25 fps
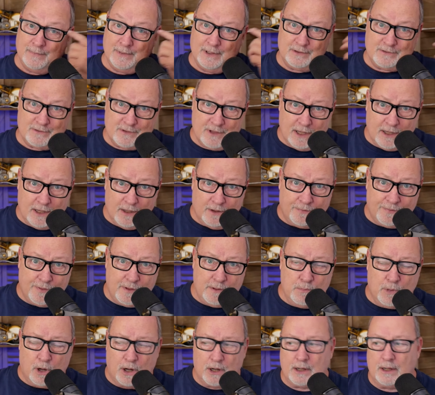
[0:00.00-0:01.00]
That's a healthy
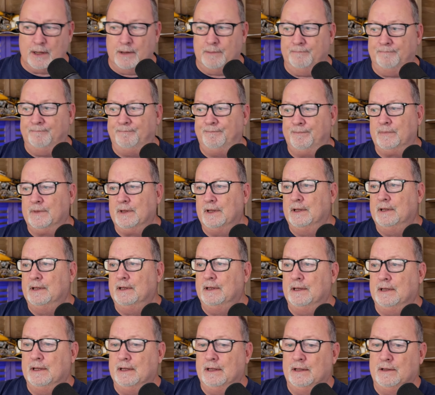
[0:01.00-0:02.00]
market.
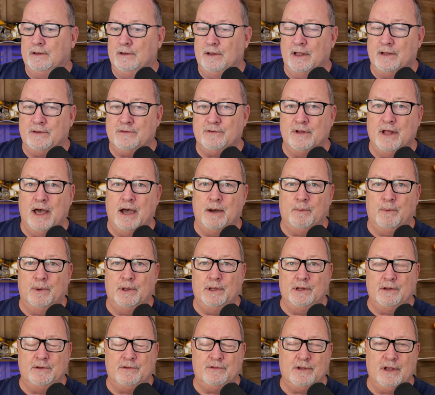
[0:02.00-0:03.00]
That's not
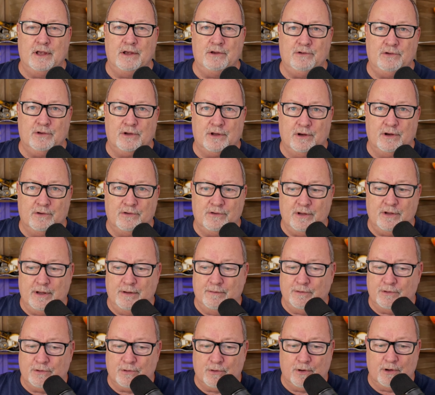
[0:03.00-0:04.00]
one that says you're going to see
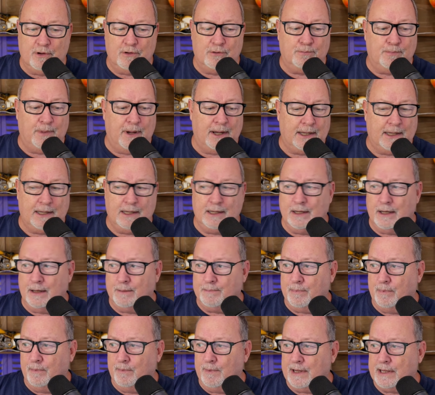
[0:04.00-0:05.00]
inventory spiking
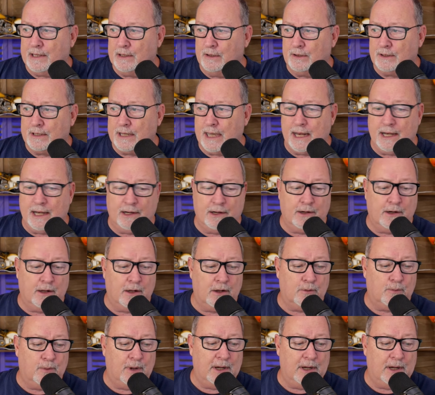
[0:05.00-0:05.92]
up. And we can look at it another